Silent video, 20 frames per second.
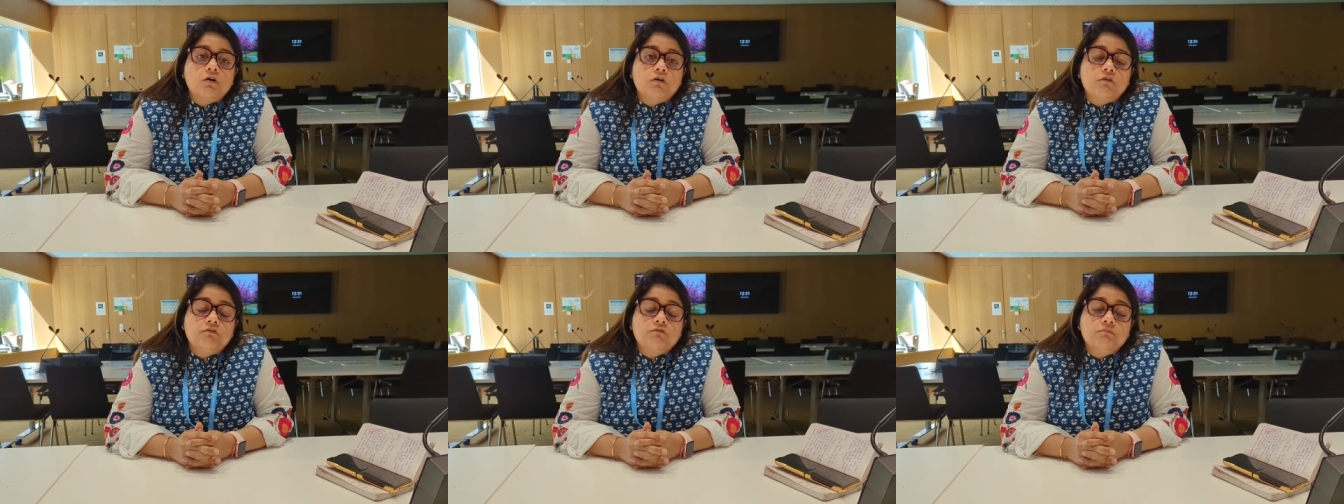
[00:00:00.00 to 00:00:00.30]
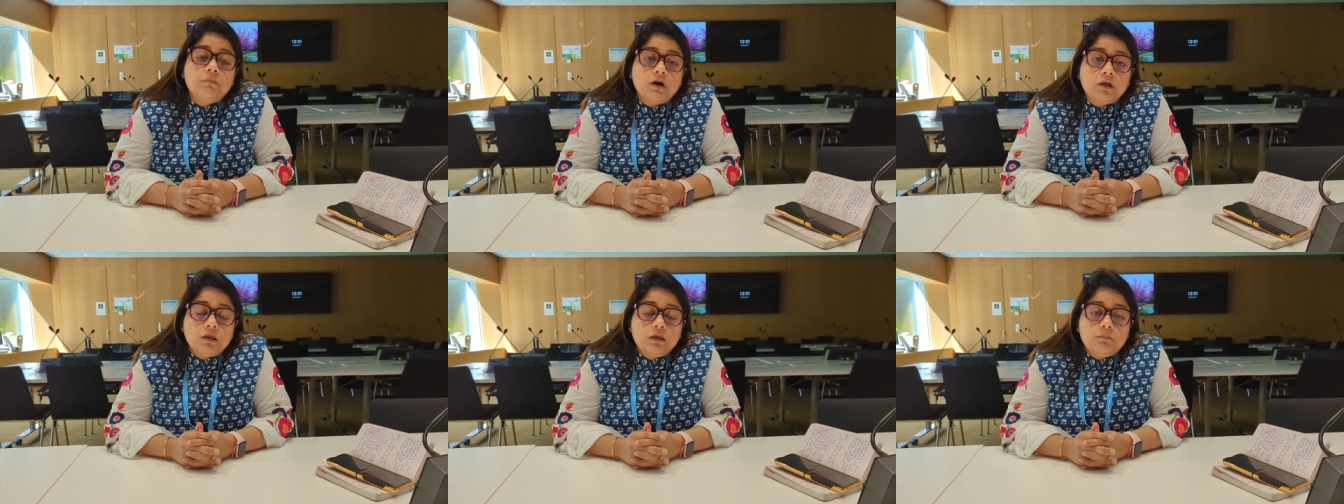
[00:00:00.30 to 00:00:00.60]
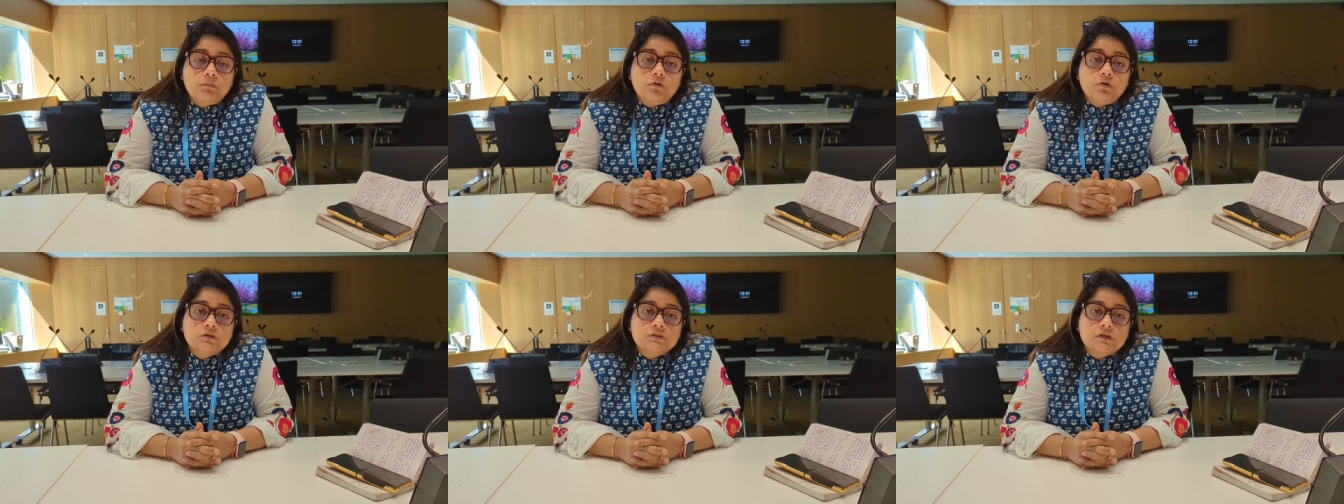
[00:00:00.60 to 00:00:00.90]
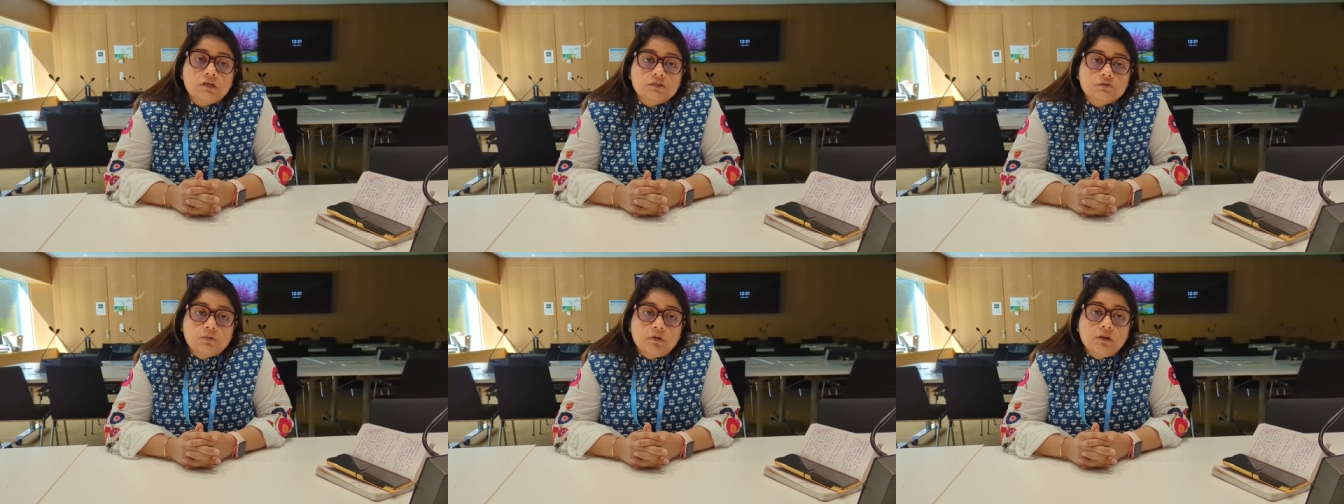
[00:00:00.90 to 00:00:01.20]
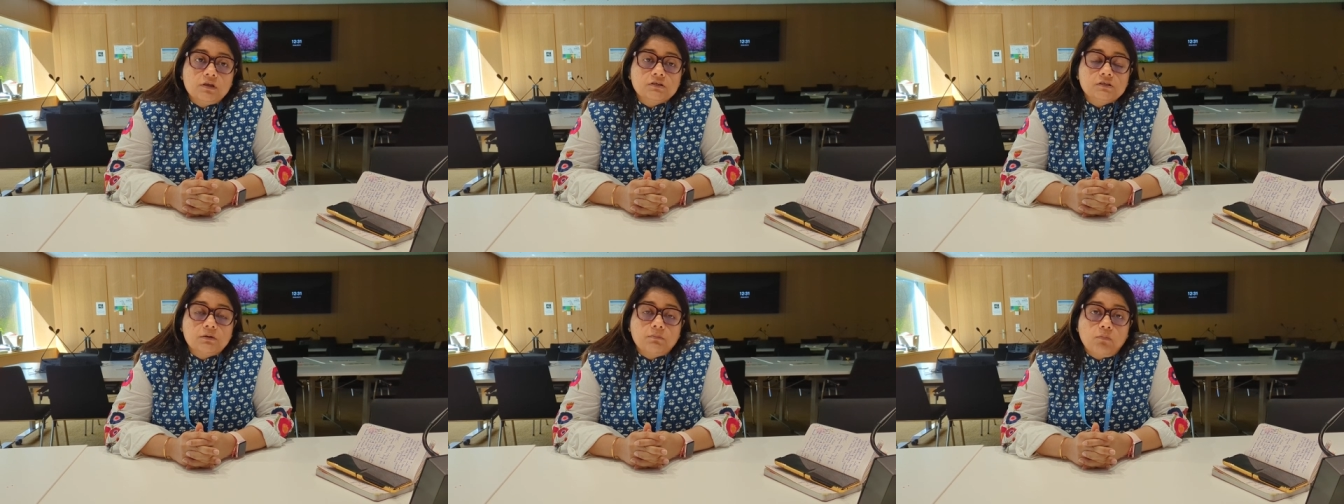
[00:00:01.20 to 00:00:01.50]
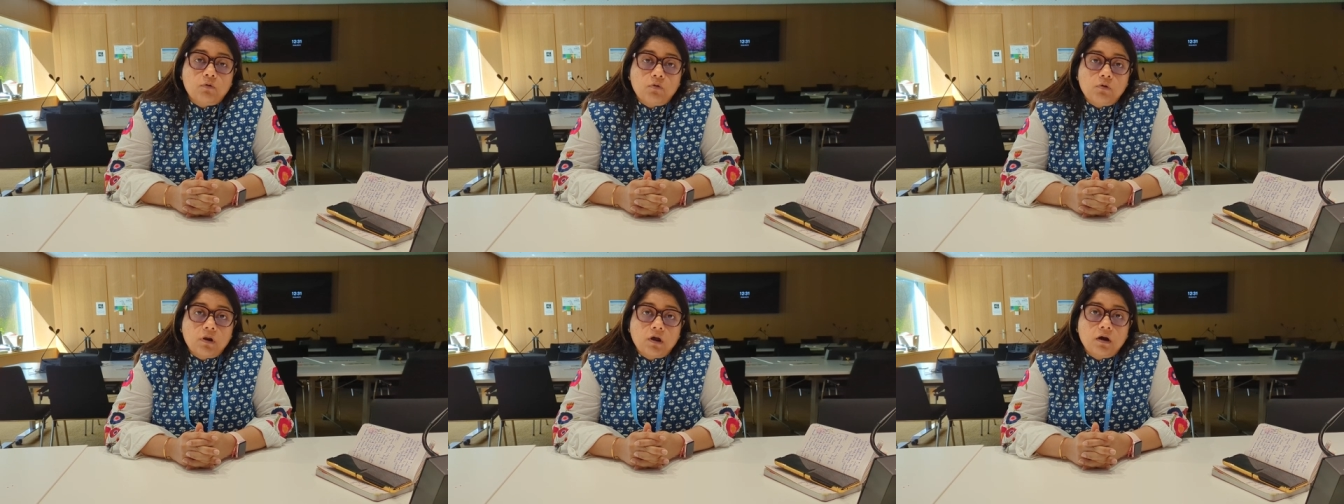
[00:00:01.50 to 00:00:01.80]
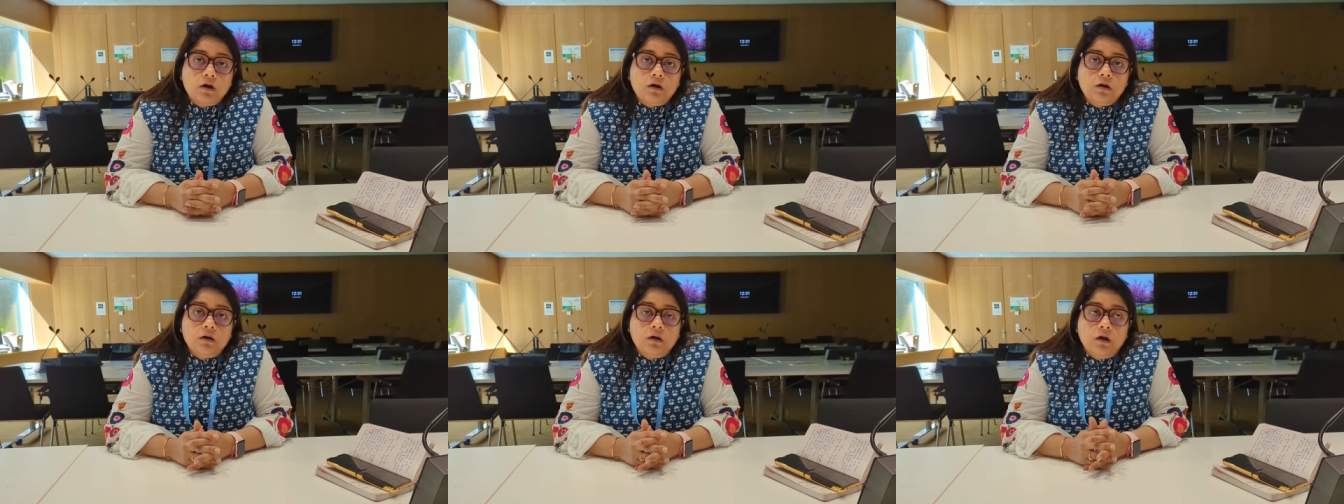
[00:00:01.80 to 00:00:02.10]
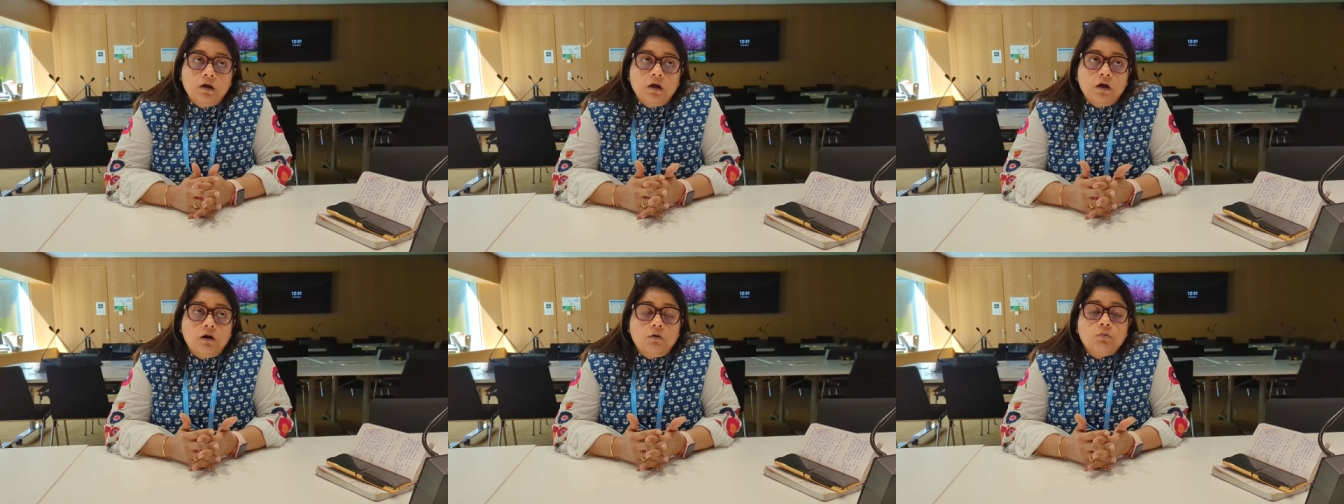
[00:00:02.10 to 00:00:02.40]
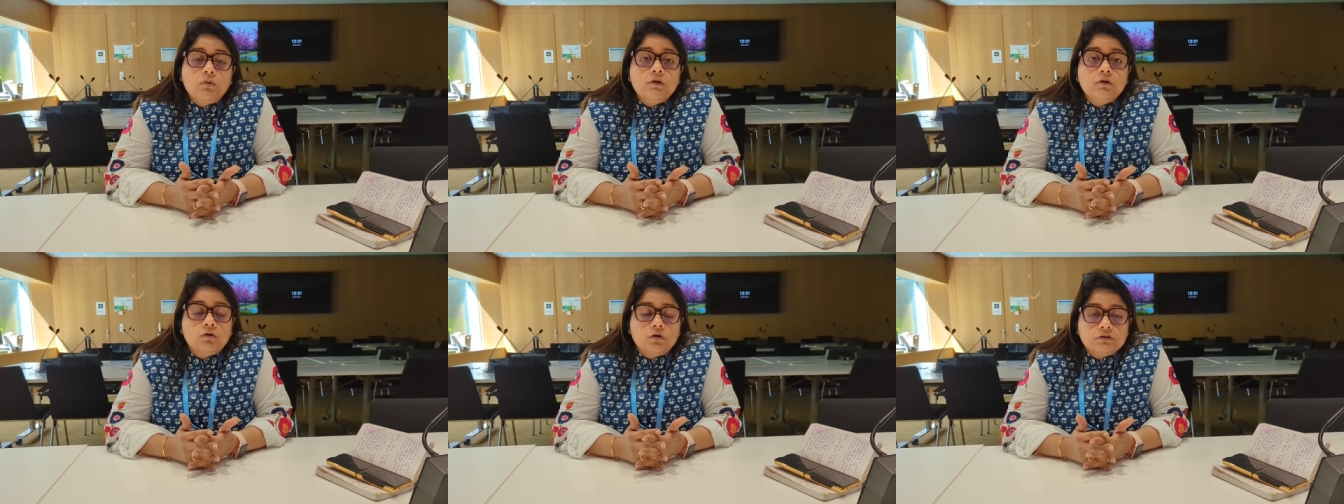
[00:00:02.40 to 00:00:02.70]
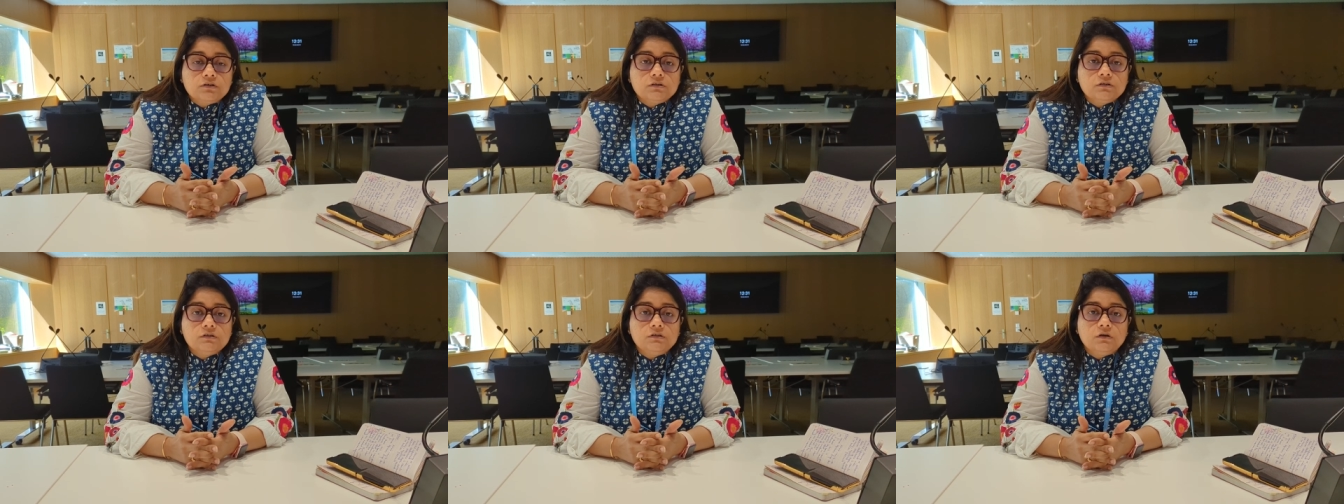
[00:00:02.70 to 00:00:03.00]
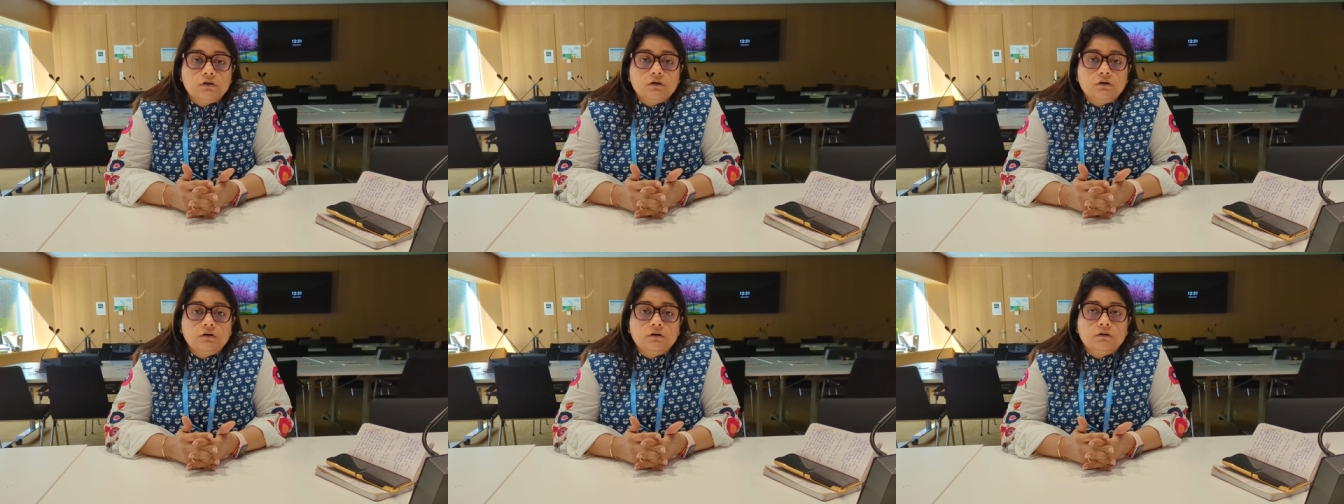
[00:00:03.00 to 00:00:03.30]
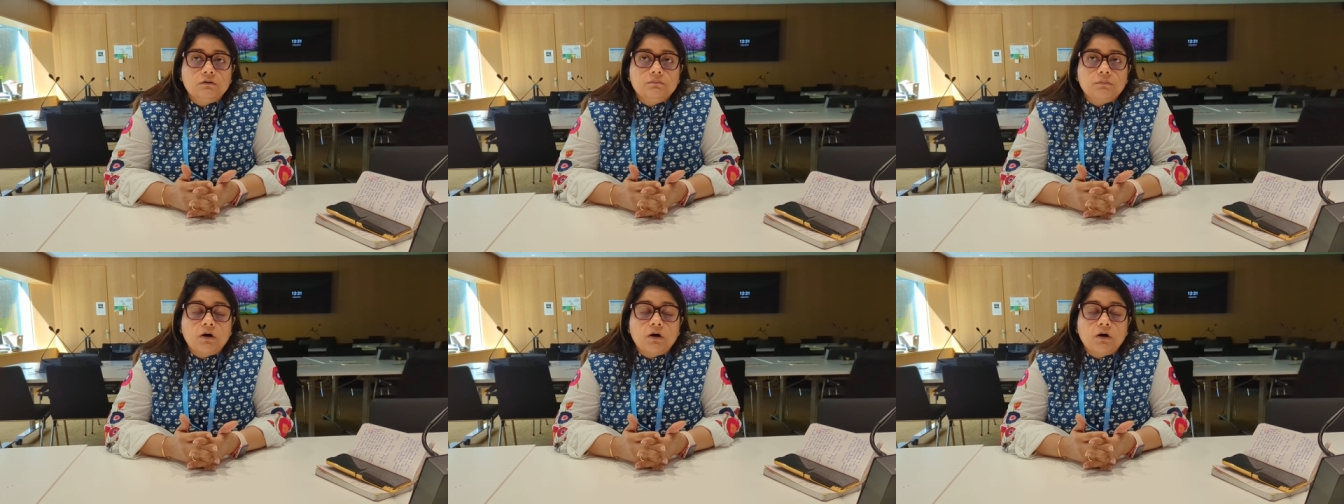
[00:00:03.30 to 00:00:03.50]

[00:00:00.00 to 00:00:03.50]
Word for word: of monkeypox as well as ebola were not uh,